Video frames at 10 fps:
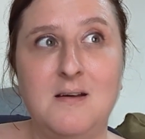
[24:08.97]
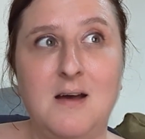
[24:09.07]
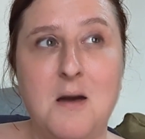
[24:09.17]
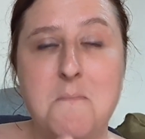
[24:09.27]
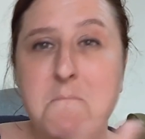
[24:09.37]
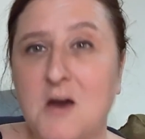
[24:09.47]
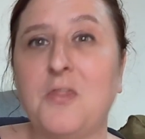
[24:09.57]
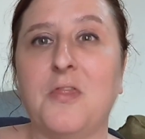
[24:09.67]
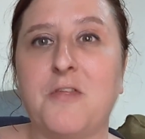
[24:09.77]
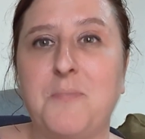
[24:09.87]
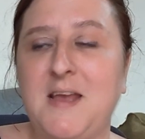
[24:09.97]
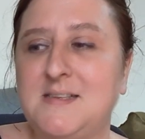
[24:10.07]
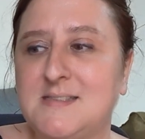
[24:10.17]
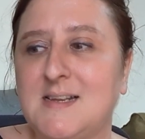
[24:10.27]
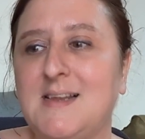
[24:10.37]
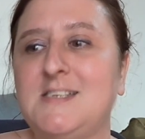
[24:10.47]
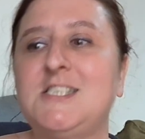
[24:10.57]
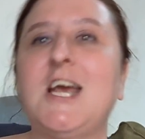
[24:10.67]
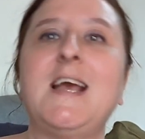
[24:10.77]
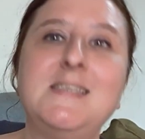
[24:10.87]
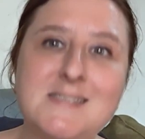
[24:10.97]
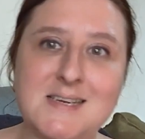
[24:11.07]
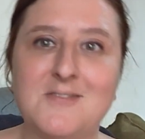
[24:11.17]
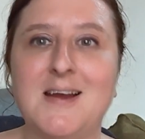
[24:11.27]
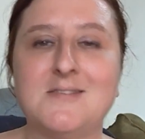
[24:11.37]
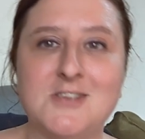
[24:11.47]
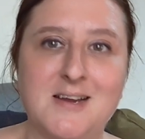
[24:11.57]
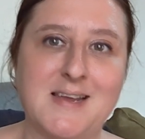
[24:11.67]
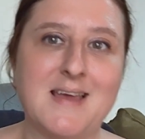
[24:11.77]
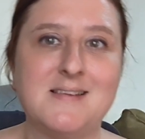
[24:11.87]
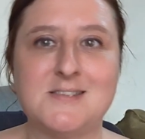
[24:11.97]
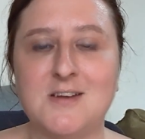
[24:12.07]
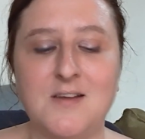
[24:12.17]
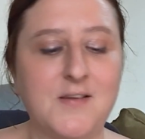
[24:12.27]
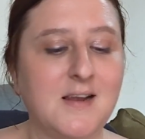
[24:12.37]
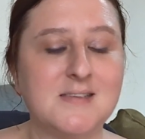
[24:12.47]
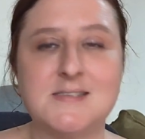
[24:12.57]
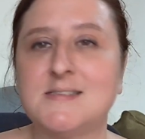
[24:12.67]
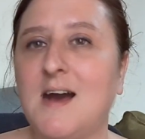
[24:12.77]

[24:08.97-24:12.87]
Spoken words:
a month basically chasing around trying to get this driving license.